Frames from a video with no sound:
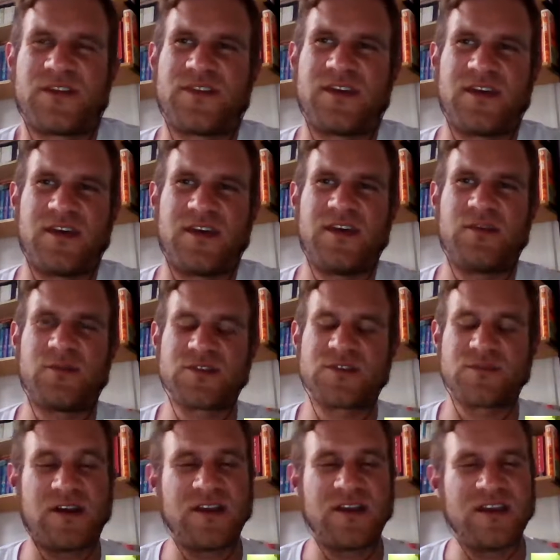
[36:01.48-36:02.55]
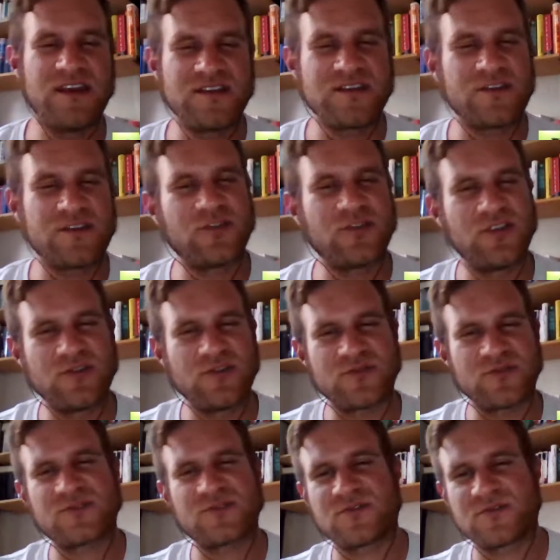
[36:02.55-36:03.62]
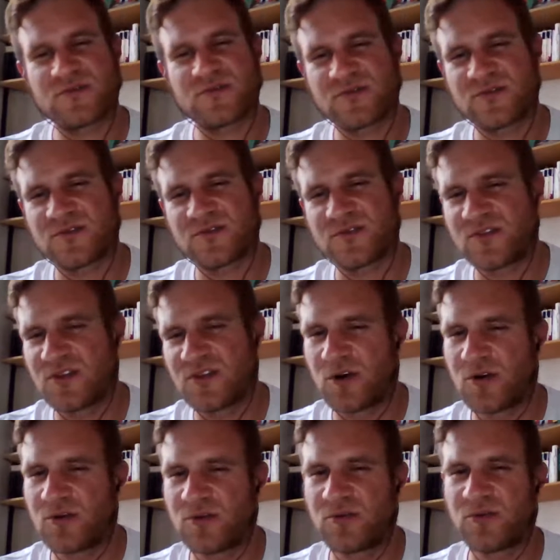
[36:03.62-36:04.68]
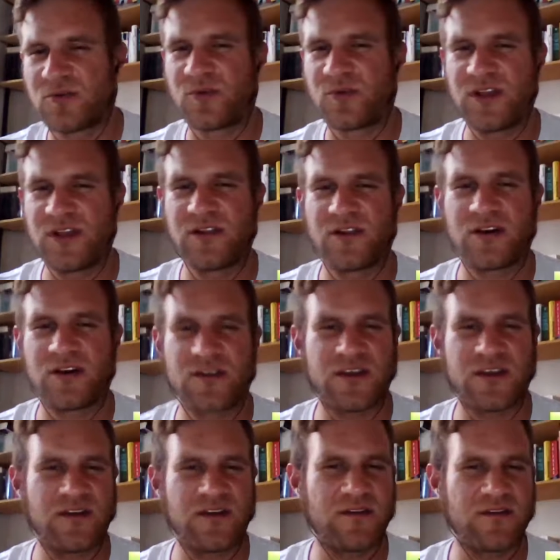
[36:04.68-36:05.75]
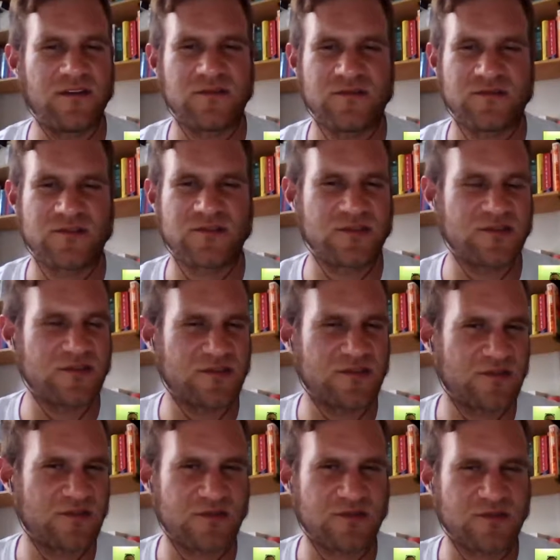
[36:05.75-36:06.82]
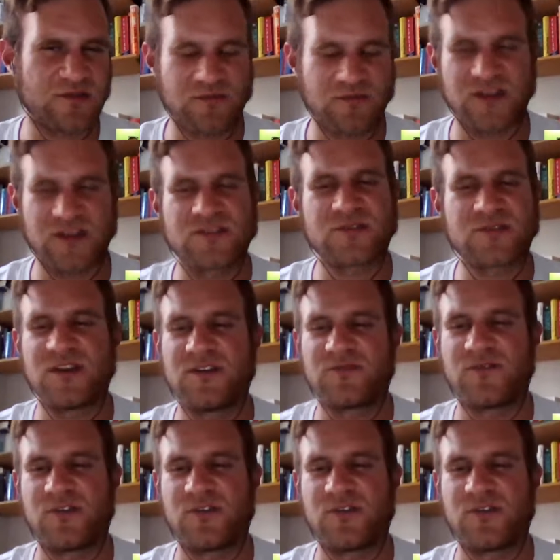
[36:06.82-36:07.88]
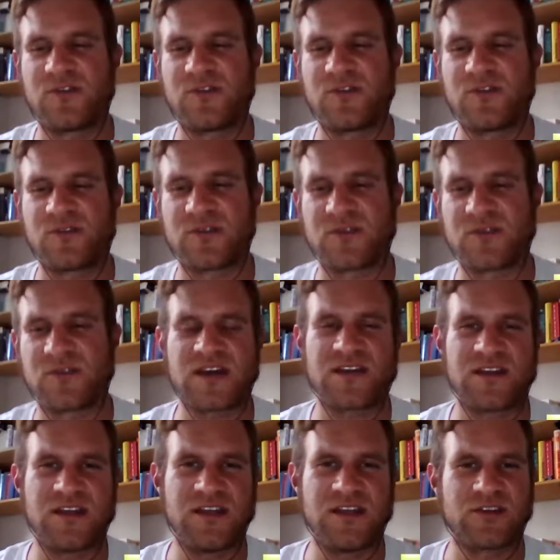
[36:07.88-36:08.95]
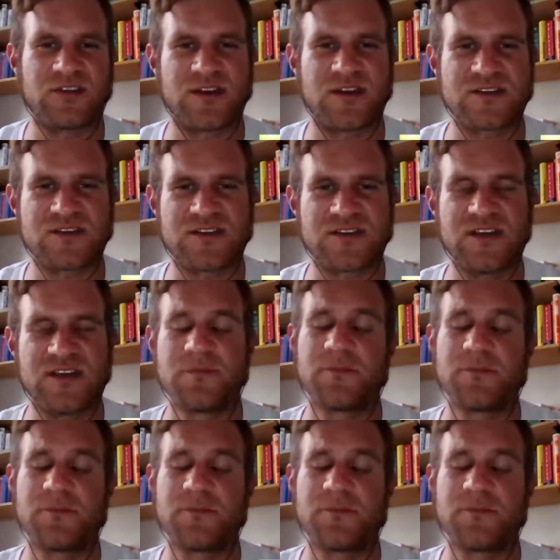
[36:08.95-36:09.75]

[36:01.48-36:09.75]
it was very easy to use. No real login, just really straightforward. It was kind of interesting.